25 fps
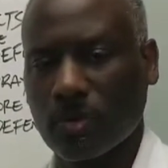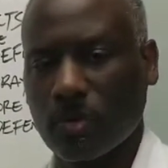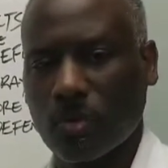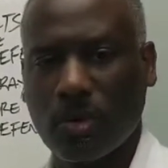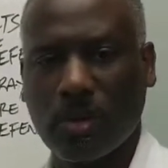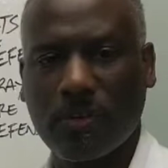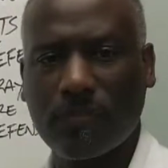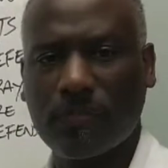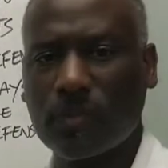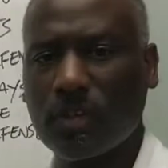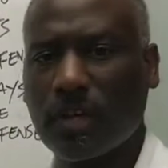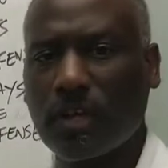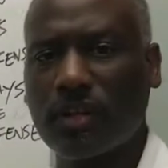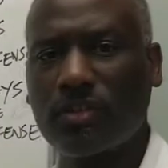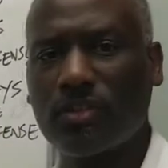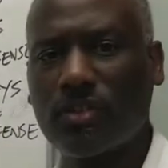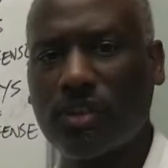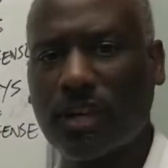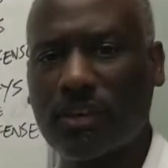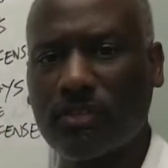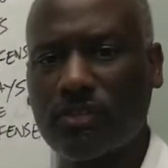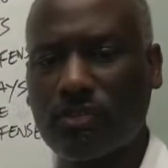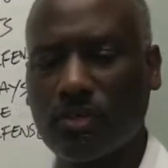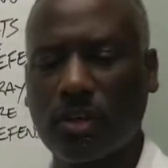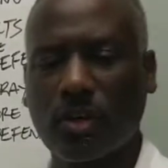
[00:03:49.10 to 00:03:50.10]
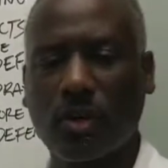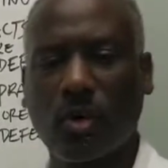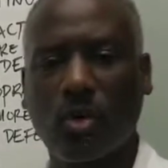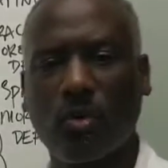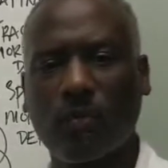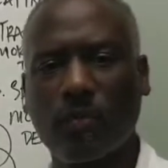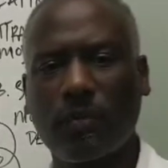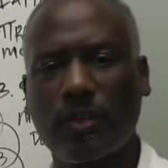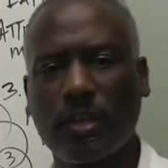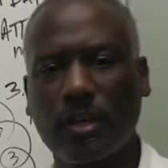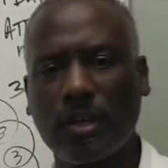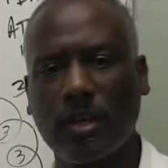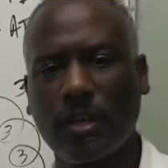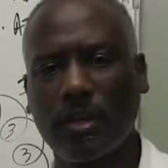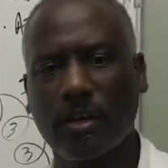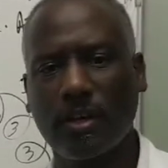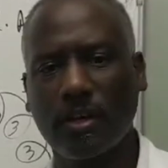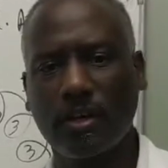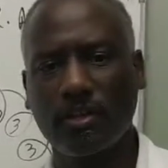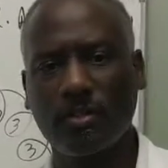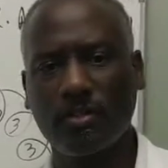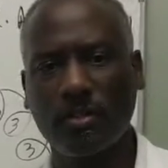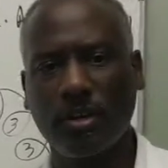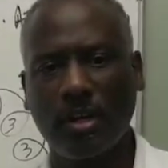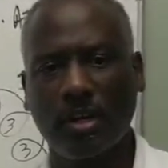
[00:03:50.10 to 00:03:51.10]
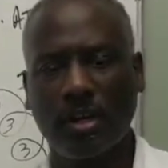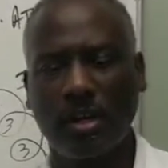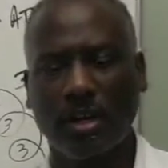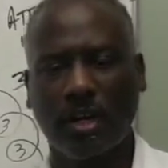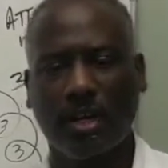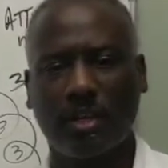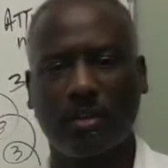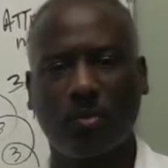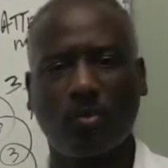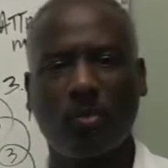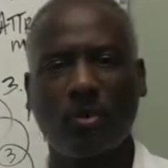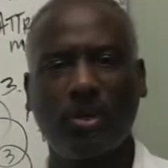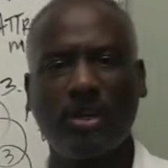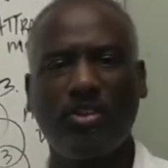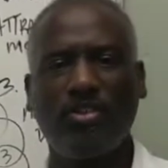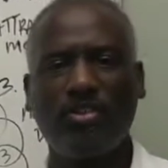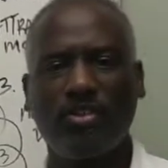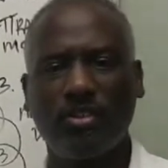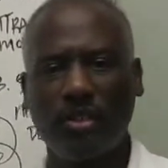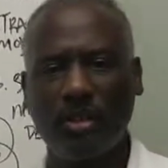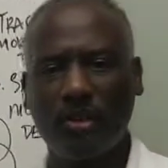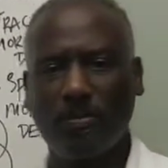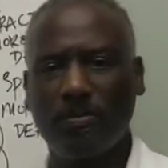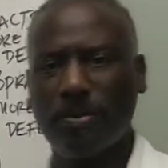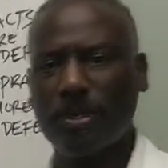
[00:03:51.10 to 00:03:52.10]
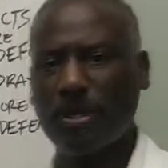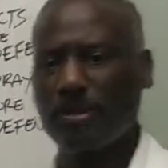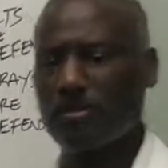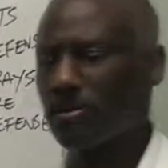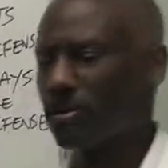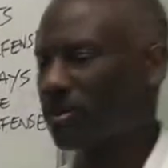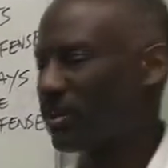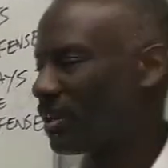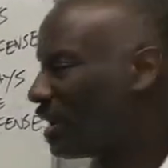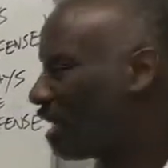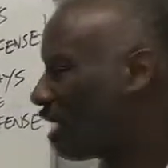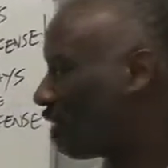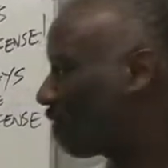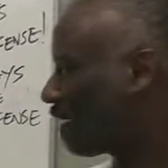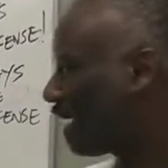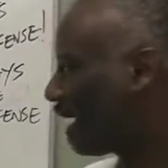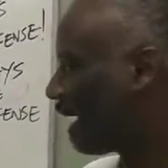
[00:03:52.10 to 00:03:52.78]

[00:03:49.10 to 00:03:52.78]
We've done testing over the years, and we see people that have